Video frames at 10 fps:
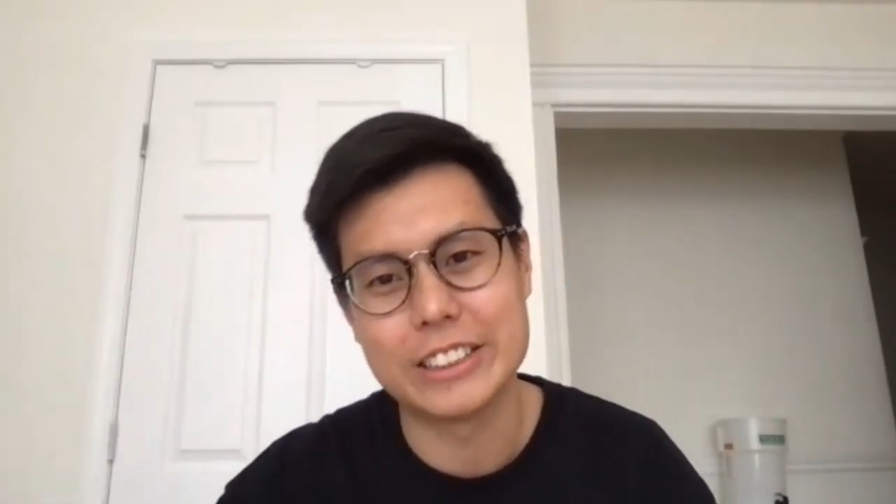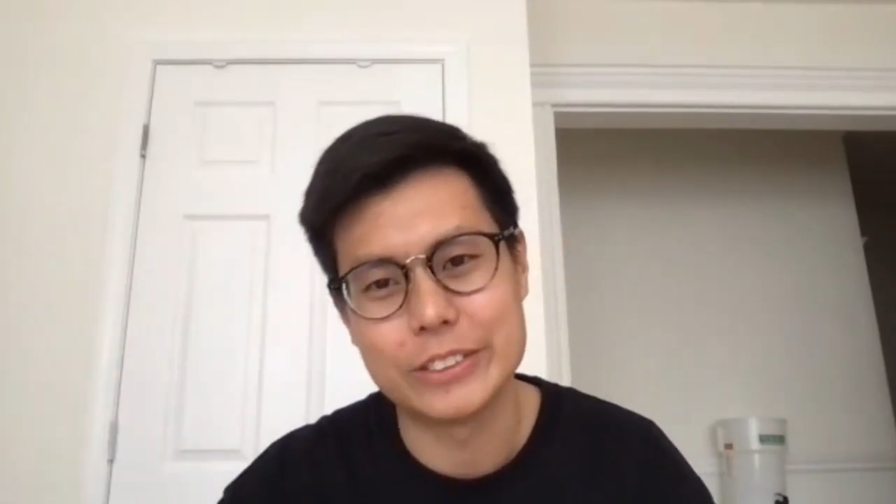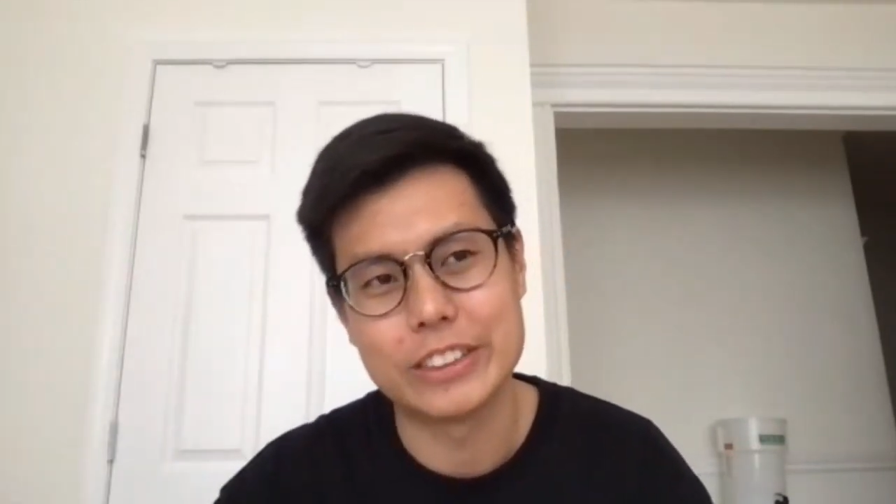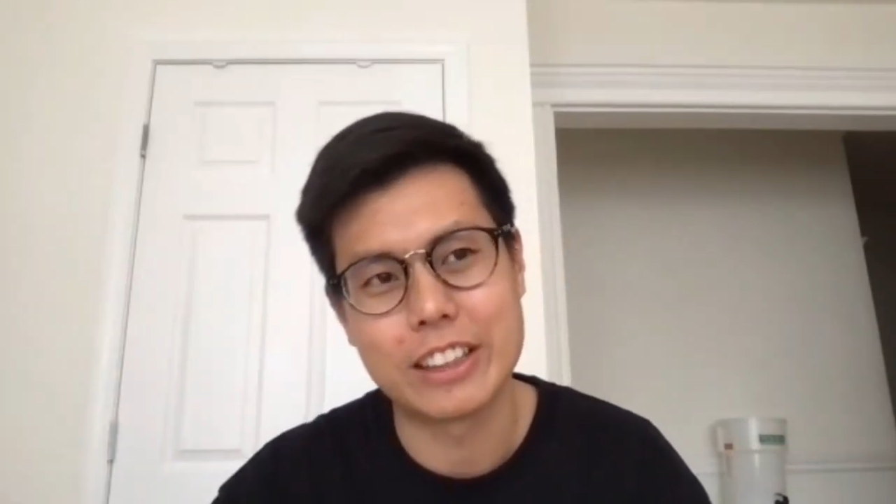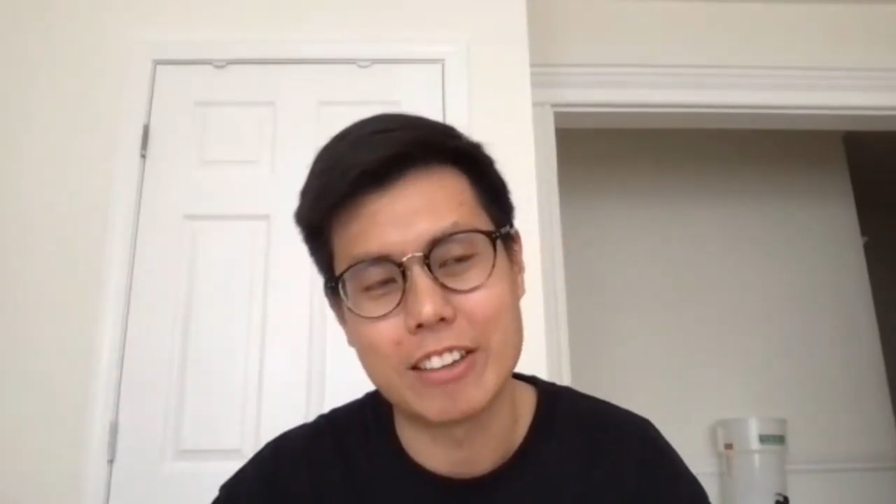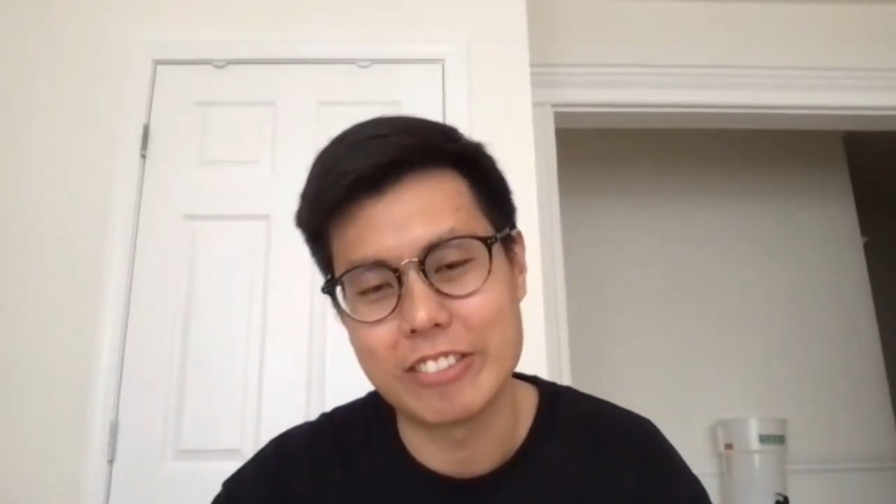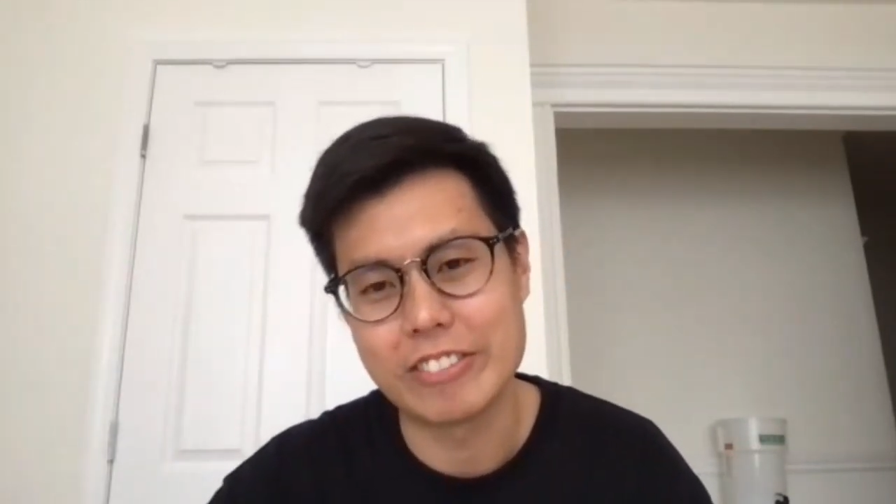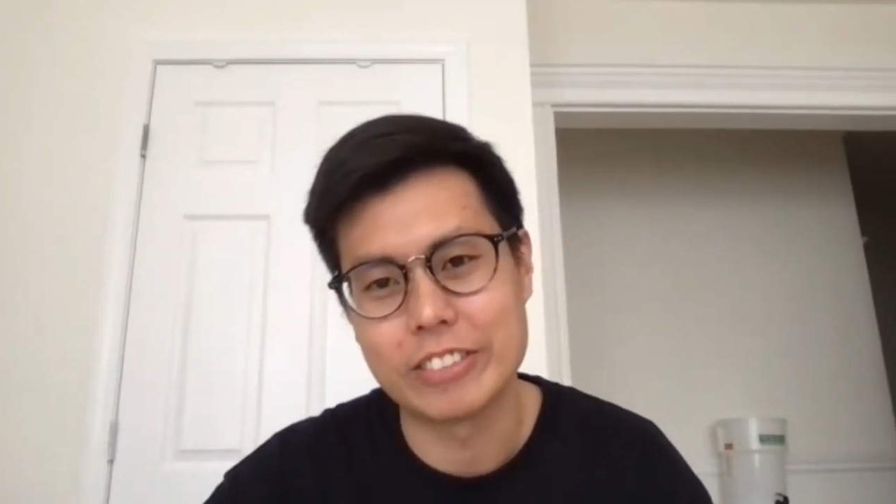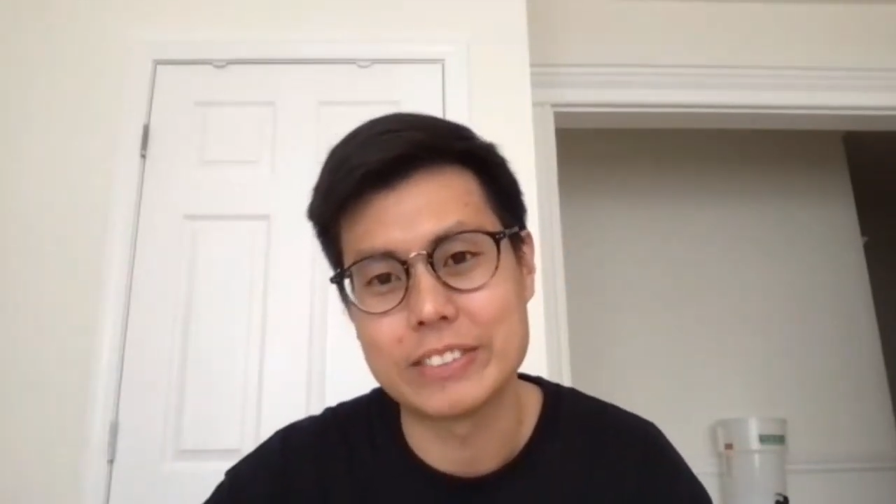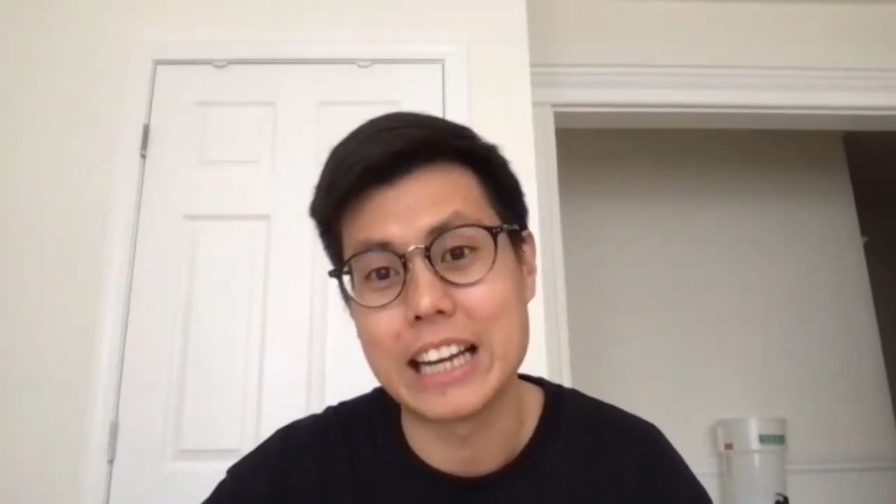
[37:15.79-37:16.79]
to the coffee
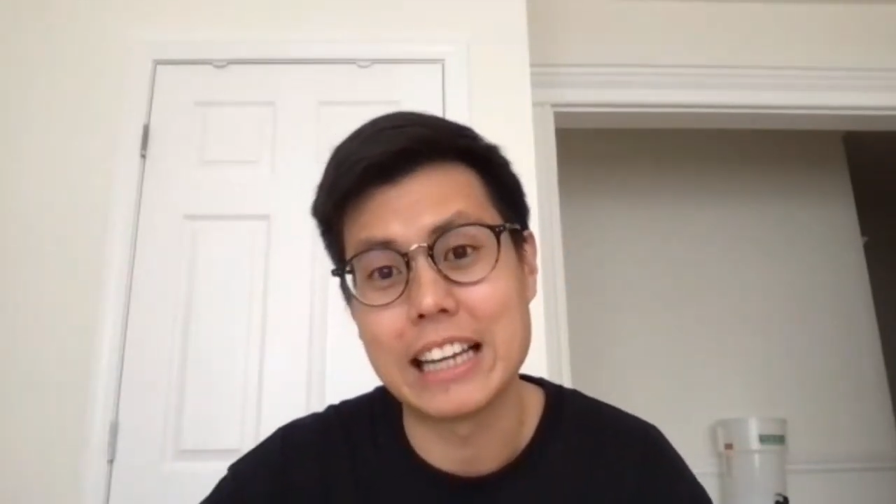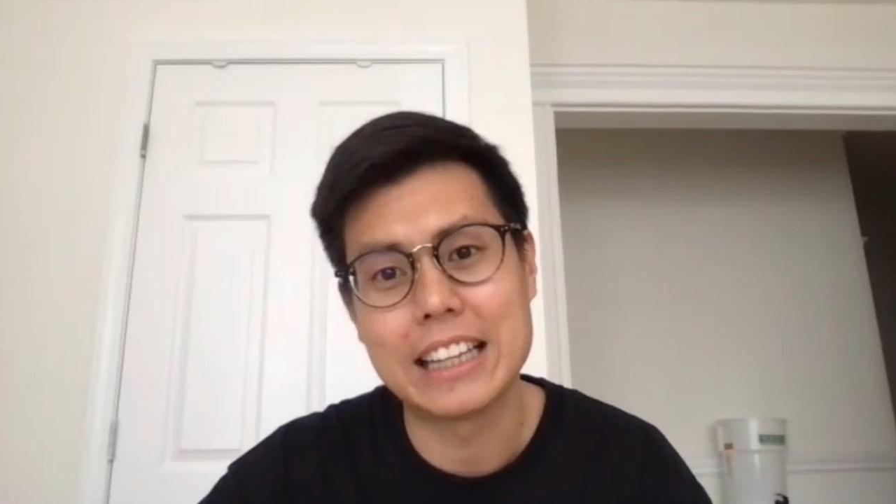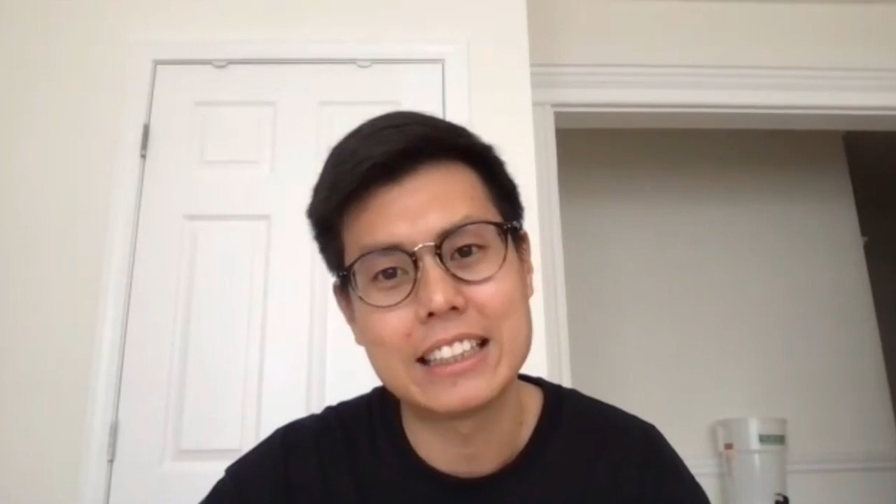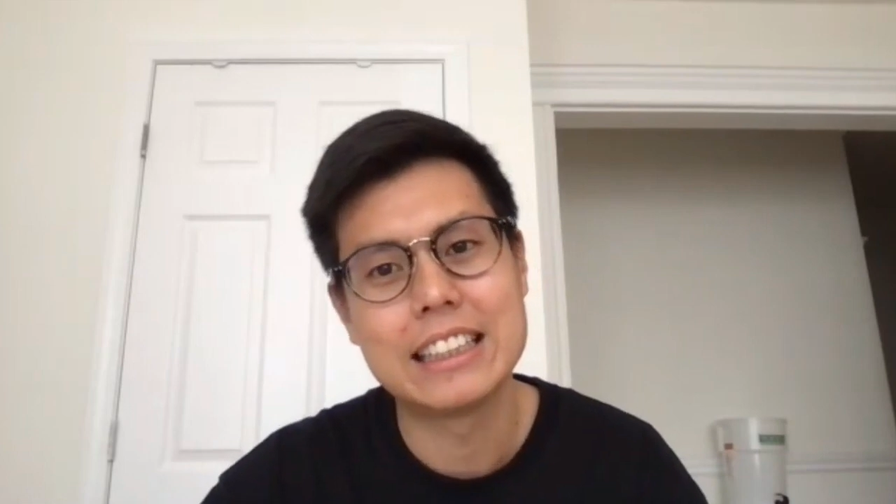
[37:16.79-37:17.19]
from Thailand